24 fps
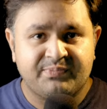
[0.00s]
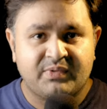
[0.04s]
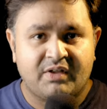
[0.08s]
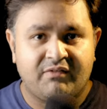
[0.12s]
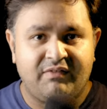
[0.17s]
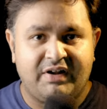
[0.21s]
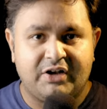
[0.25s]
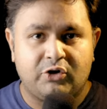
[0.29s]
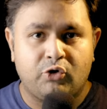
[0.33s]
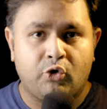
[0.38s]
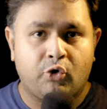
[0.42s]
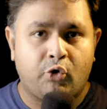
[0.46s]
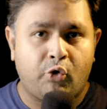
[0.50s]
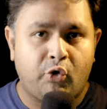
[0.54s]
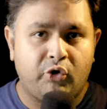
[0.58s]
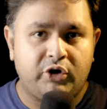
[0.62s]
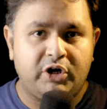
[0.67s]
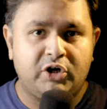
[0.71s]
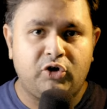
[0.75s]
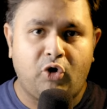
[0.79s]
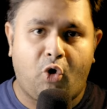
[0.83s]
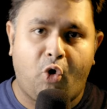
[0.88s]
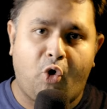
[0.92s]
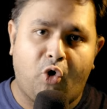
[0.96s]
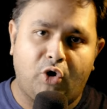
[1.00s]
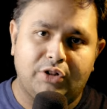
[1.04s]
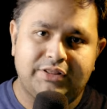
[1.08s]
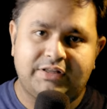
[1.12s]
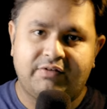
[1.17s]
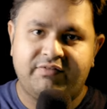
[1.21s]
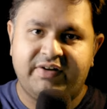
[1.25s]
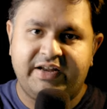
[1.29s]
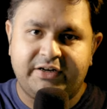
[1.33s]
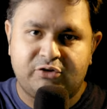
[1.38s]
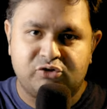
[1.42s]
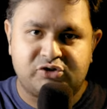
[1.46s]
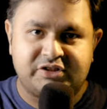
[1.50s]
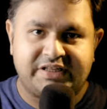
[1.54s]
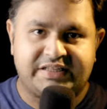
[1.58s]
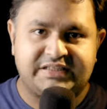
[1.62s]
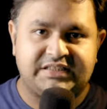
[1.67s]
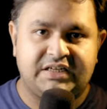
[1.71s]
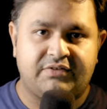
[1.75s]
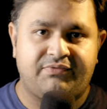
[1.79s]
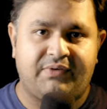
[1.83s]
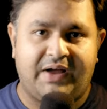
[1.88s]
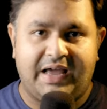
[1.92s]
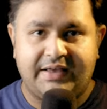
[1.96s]
when you rode it all the way to
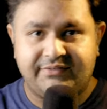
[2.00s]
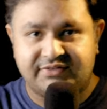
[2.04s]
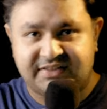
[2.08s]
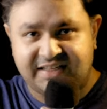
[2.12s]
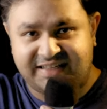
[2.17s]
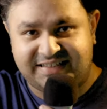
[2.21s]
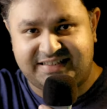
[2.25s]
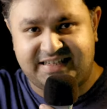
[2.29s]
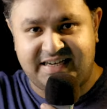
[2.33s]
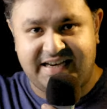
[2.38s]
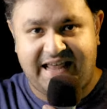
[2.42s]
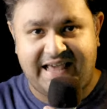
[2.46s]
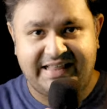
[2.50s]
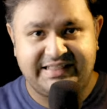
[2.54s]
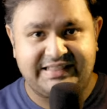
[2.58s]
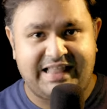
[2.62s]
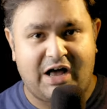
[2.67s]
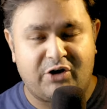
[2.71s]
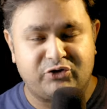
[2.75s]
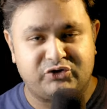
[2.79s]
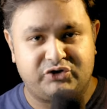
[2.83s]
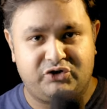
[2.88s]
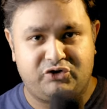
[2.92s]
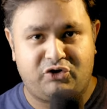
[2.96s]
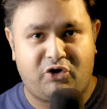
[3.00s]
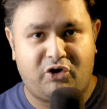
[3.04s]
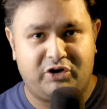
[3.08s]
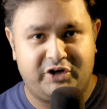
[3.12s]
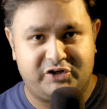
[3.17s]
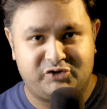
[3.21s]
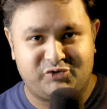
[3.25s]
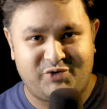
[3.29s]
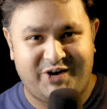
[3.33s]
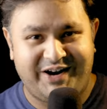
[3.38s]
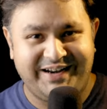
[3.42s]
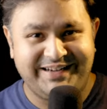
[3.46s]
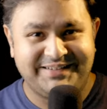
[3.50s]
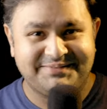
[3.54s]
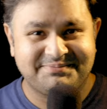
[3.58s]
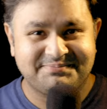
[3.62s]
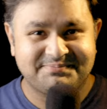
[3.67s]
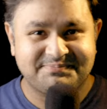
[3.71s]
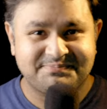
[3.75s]
65000 dollars $69000 right